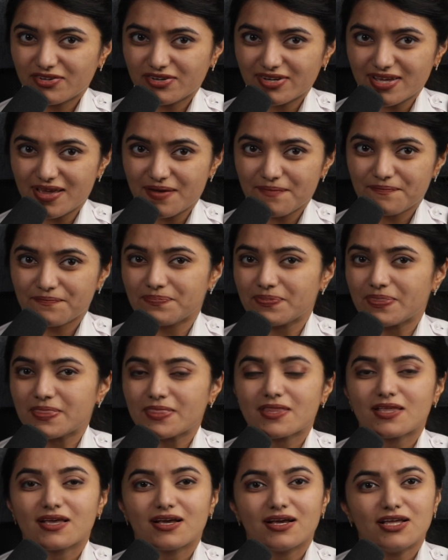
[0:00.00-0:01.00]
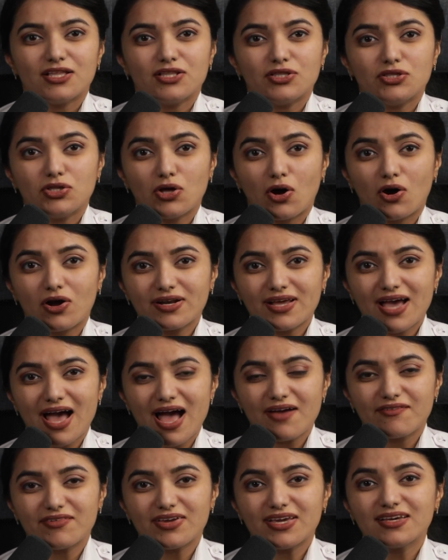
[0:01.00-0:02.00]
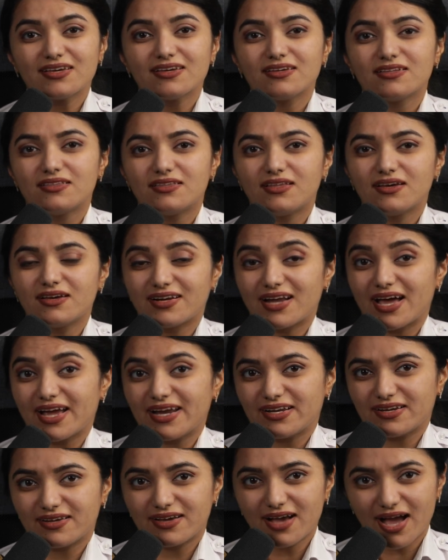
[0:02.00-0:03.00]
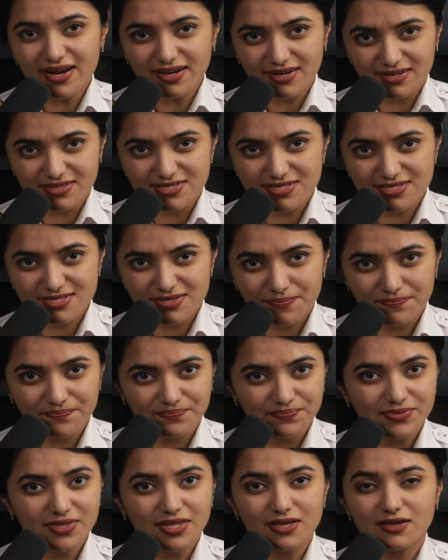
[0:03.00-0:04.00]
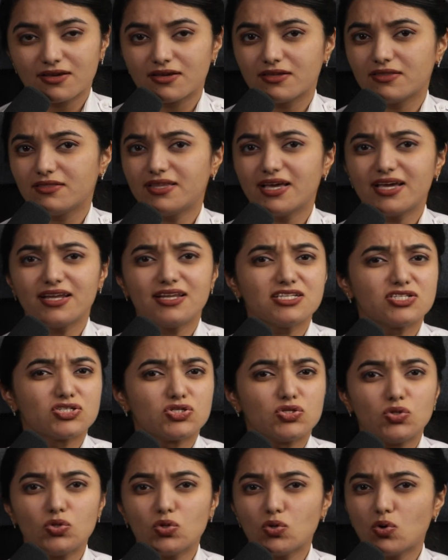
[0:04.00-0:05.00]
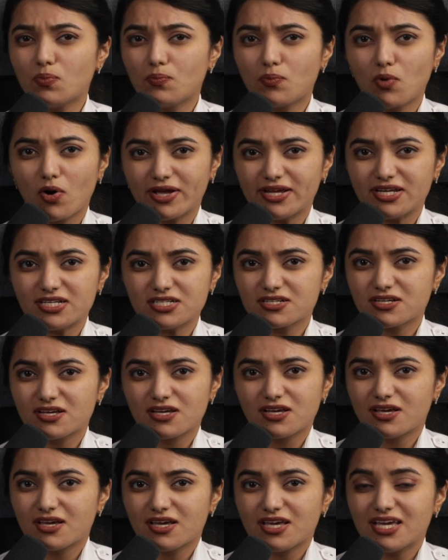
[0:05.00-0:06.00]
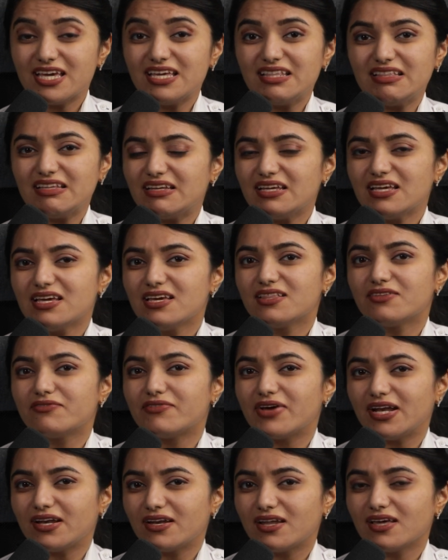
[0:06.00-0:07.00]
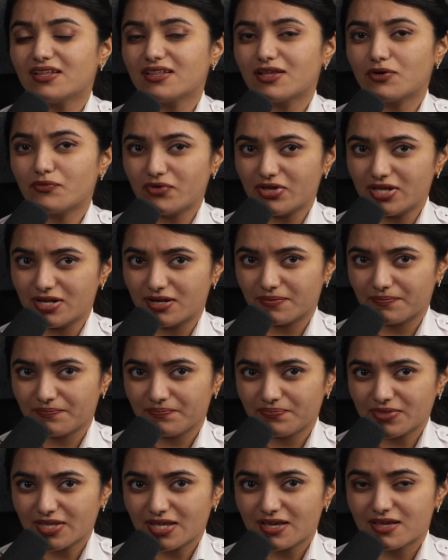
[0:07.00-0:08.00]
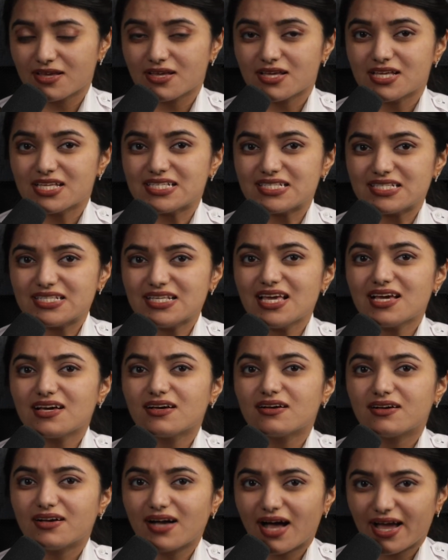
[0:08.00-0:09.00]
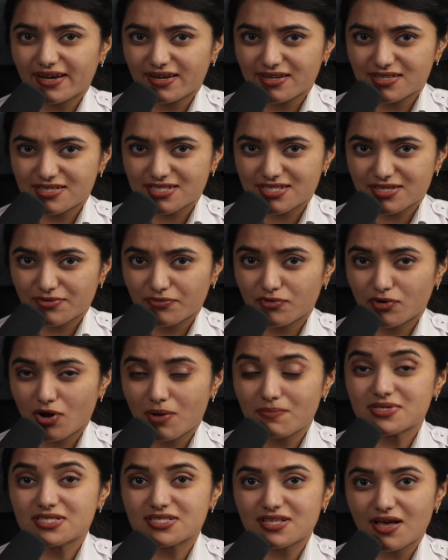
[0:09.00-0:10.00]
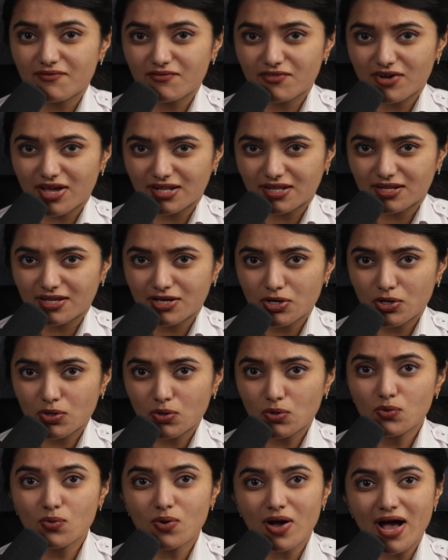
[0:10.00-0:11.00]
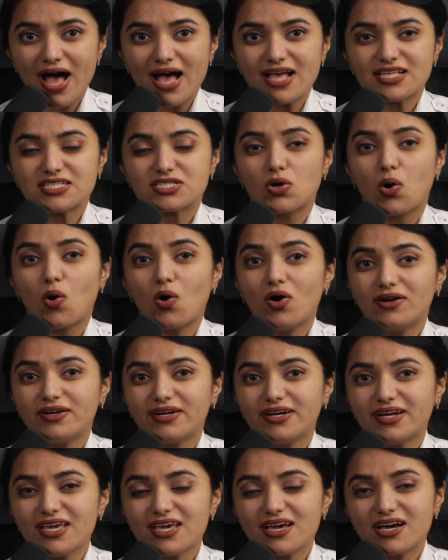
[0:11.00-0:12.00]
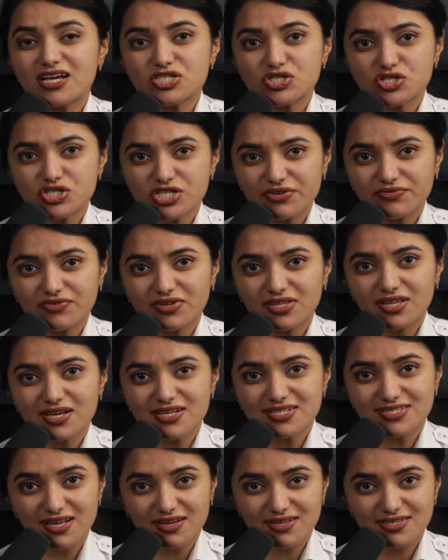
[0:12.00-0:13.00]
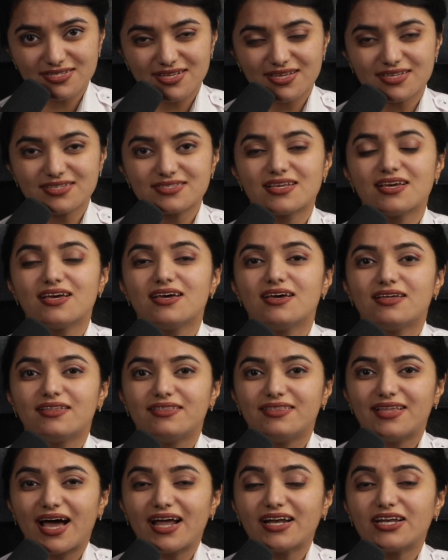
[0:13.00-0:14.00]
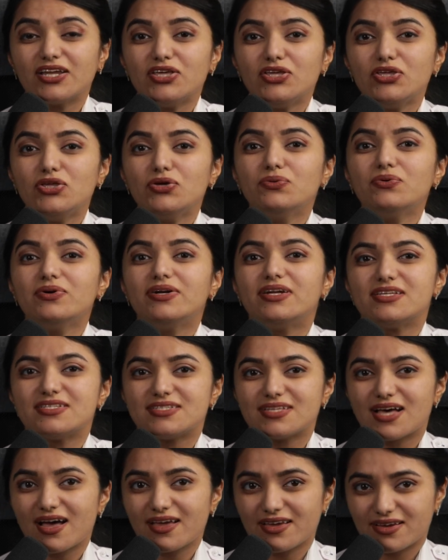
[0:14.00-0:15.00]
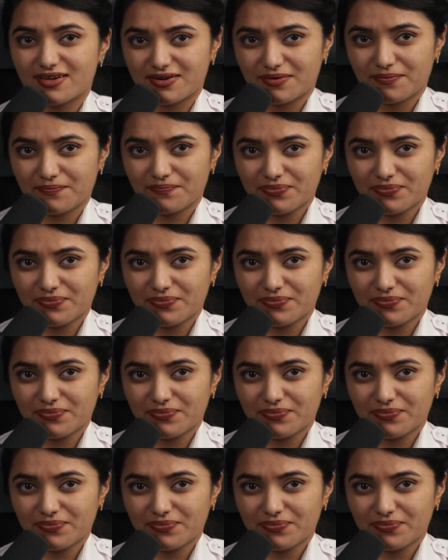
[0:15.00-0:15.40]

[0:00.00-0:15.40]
three, not having the right guidance. There is no point in reinventing the wheel. Seek guidance from someone who has already achieved the success that you desire.